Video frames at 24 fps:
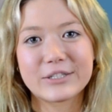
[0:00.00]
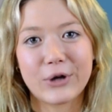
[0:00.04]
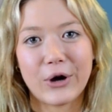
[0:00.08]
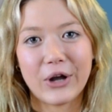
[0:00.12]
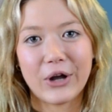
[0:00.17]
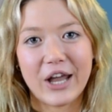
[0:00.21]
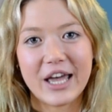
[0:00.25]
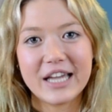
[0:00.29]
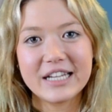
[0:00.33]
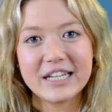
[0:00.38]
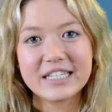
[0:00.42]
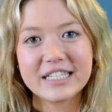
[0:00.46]

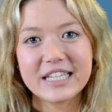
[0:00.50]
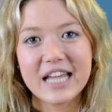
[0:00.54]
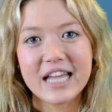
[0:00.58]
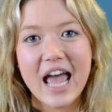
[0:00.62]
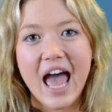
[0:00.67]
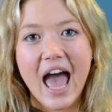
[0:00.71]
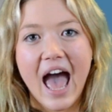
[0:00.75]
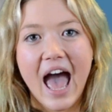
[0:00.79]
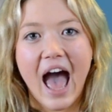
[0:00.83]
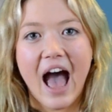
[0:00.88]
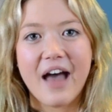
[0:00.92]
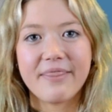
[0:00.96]
Scotland.
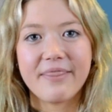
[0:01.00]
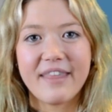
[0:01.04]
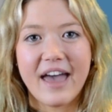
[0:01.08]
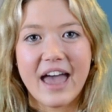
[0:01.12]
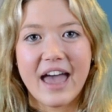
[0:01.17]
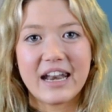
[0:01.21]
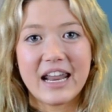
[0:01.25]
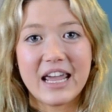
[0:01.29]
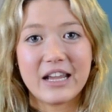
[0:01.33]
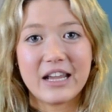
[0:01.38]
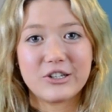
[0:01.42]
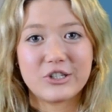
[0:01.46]
And
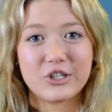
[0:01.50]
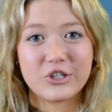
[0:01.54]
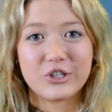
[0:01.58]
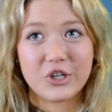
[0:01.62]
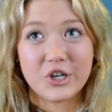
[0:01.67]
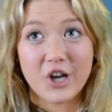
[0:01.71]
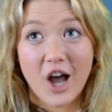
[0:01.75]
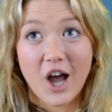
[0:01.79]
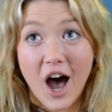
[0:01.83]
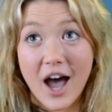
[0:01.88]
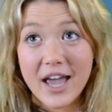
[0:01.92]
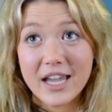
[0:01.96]
then into the
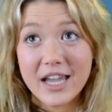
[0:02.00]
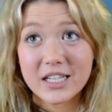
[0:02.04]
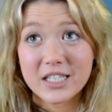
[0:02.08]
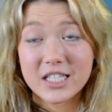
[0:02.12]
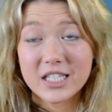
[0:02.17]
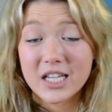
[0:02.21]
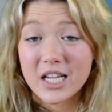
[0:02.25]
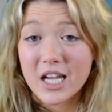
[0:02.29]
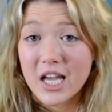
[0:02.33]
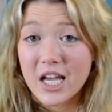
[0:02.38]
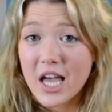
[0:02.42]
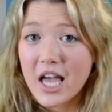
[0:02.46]
night,
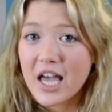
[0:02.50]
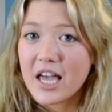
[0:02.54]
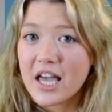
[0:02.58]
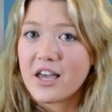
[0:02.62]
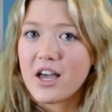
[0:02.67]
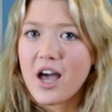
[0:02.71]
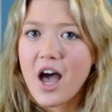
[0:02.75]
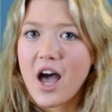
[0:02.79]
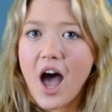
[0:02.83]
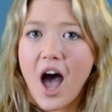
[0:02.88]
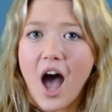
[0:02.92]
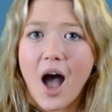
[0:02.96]

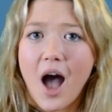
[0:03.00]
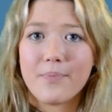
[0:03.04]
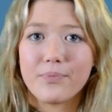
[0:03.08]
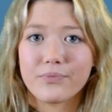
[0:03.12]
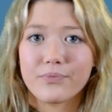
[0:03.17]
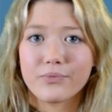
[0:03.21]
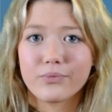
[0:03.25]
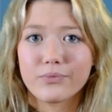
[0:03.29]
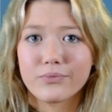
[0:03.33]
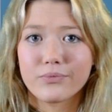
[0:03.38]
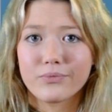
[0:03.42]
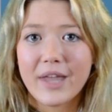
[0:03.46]
um,
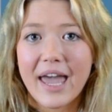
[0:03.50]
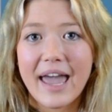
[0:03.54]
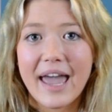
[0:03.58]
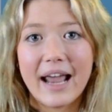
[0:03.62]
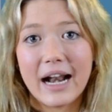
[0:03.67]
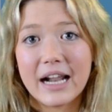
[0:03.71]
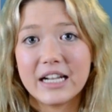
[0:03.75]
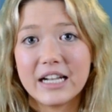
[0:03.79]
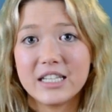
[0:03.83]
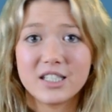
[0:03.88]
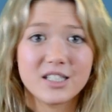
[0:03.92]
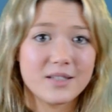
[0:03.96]

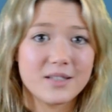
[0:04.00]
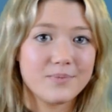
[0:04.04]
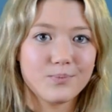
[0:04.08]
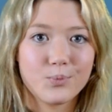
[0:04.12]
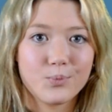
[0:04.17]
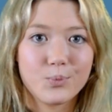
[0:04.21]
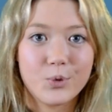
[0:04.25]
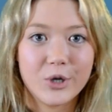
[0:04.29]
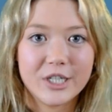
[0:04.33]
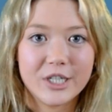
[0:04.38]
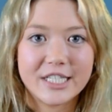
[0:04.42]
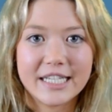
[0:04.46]
England's
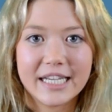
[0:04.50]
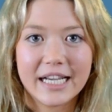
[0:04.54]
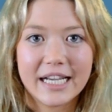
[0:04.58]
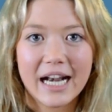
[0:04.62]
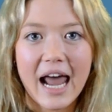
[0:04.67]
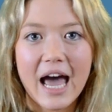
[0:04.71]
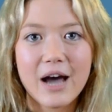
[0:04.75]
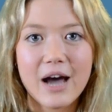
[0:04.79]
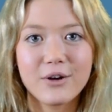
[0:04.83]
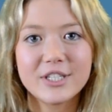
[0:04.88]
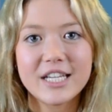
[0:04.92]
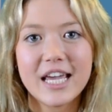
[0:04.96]
pretty
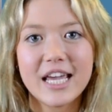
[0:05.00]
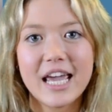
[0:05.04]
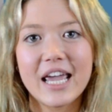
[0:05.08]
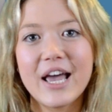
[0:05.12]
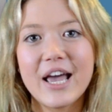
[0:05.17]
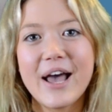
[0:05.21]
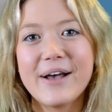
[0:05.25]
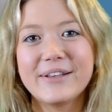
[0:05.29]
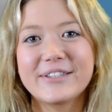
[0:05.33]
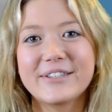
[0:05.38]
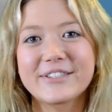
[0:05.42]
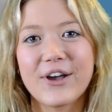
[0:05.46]
cloudy,
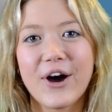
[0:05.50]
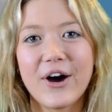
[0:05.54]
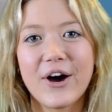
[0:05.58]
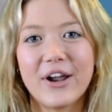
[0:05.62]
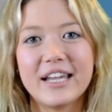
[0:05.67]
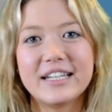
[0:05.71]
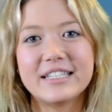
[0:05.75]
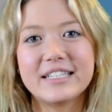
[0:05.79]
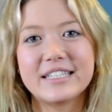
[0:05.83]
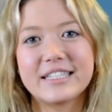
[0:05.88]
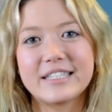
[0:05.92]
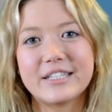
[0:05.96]

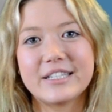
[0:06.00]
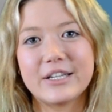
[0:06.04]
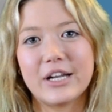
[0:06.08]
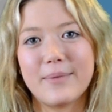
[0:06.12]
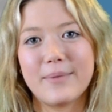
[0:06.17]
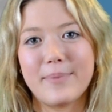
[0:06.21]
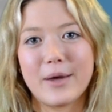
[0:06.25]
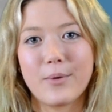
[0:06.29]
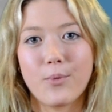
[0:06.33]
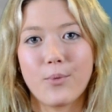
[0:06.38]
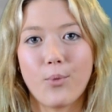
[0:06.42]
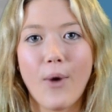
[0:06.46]
Scotland's still a
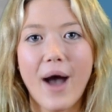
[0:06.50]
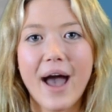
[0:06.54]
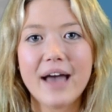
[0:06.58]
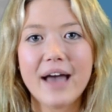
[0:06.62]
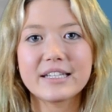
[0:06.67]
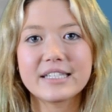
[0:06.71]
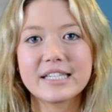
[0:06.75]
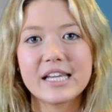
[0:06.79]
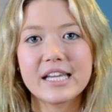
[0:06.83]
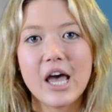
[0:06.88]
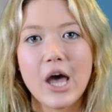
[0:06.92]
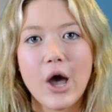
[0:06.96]
bit
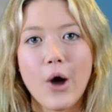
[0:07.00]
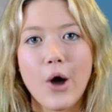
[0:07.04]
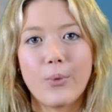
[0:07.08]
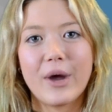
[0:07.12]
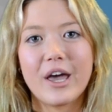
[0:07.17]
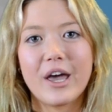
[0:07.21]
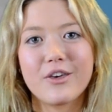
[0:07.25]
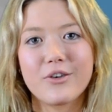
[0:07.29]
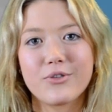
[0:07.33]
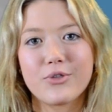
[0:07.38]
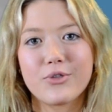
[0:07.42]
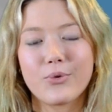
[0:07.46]
wet,
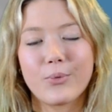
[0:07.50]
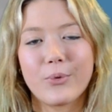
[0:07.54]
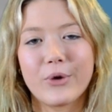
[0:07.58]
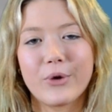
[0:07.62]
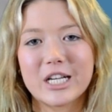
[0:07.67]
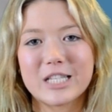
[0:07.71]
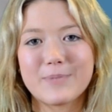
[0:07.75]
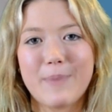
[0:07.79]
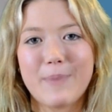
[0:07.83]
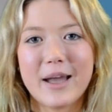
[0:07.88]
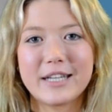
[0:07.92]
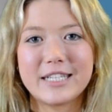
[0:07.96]
with we're
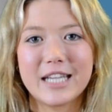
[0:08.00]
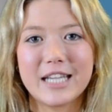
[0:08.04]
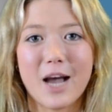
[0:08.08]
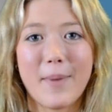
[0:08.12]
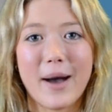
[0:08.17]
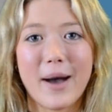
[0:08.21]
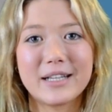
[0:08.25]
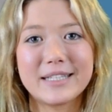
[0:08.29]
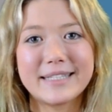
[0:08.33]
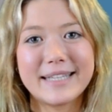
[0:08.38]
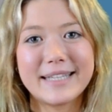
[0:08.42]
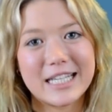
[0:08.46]
expecting
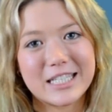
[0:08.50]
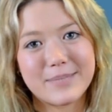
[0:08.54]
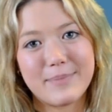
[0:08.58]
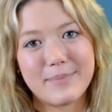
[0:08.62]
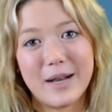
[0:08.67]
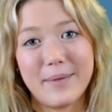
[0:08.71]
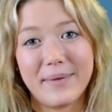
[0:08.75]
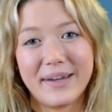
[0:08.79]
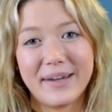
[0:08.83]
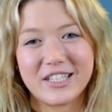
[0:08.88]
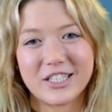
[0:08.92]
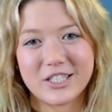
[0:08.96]
about 6
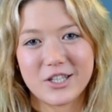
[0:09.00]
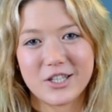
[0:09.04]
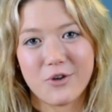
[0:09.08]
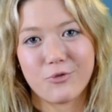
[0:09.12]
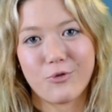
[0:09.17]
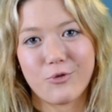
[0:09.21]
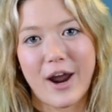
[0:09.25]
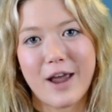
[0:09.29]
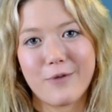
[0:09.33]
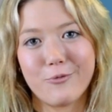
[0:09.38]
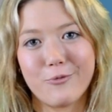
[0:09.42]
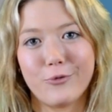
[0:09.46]
millimetres of
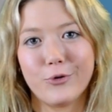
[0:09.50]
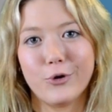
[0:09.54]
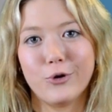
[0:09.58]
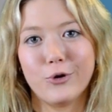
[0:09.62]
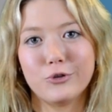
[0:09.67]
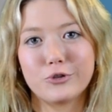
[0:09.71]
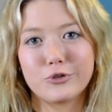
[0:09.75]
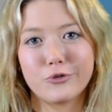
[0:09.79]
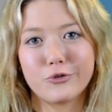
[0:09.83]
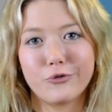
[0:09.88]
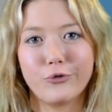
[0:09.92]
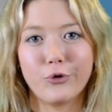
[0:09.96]
rainfall
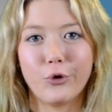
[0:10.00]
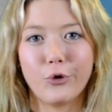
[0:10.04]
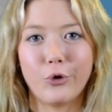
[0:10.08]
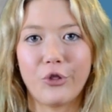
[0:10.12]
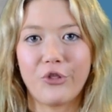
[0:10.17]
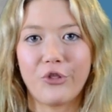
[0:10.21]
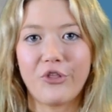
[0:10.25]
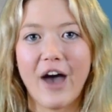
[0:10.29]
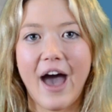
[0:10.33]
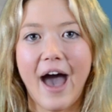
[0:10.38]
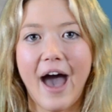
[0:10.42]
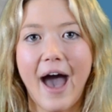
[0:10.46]
to fall
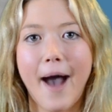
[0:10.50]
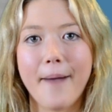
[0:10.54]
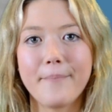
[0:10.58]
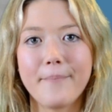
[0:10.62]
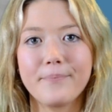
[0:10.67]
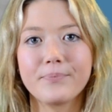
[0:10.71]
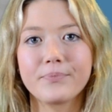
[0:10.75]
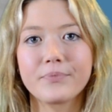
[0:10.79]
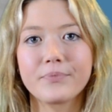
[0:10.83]
there.